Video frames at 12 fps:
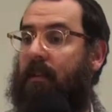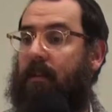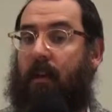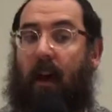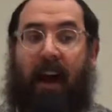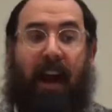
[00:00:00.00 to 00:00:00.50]

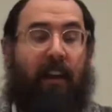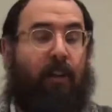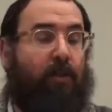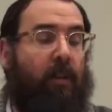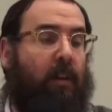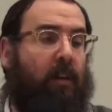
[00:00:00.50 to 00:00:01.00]
It's not
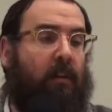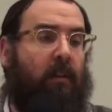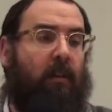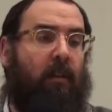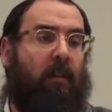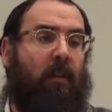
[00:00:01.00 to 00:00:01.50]
hatred,
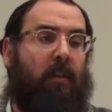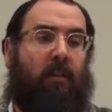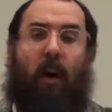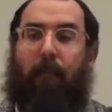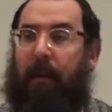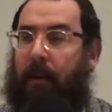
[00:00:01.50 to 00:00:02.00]
it's
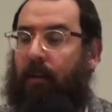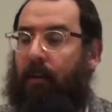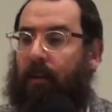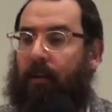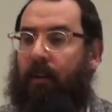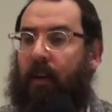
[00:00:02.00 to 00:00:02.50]
not
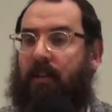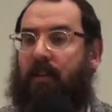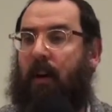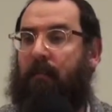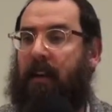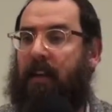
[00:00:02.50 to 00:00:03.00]
pirud, it's
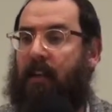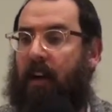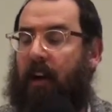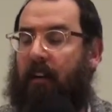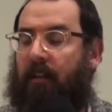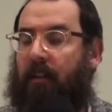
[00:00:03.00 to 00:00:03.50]
not
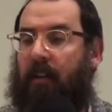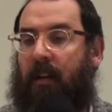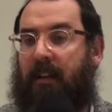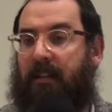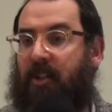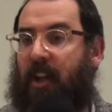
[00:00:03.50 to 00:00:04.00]
midyan,
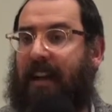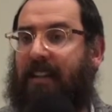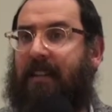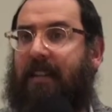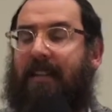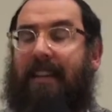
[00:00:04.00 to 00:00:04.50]
it's
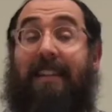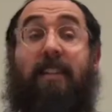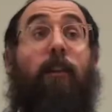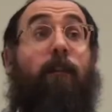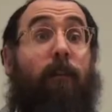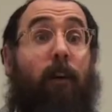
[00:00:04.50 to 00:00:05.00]
justice,
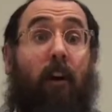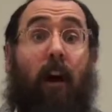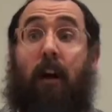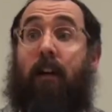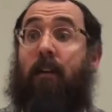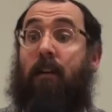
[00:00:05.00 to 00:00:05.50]
it's
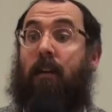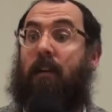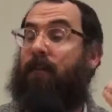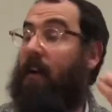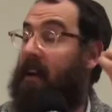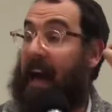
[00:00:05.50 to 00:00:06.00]
gvura.
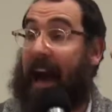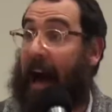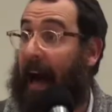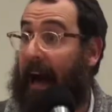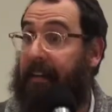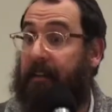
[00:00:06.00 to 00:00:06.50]
It's very
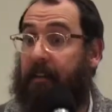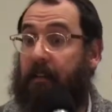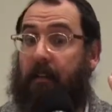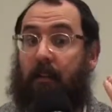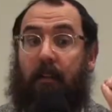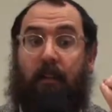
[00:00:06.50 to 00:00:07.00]
hard.
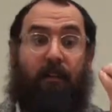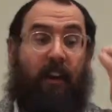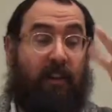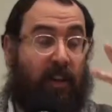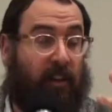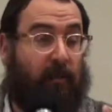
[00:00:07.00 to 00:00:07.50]
It's
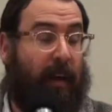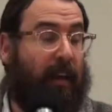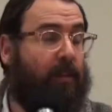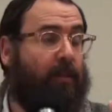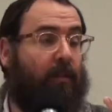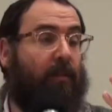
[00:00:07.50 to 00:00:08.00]
very
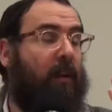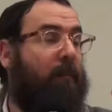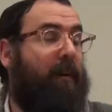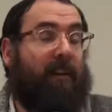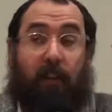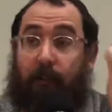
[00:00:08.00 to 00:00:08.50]
judgmental,
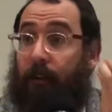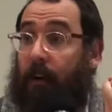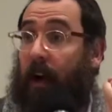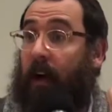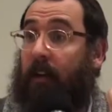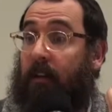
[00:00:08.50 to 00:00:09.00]
but it's
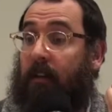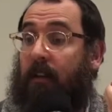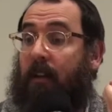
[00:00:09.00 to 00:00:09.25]
gvura.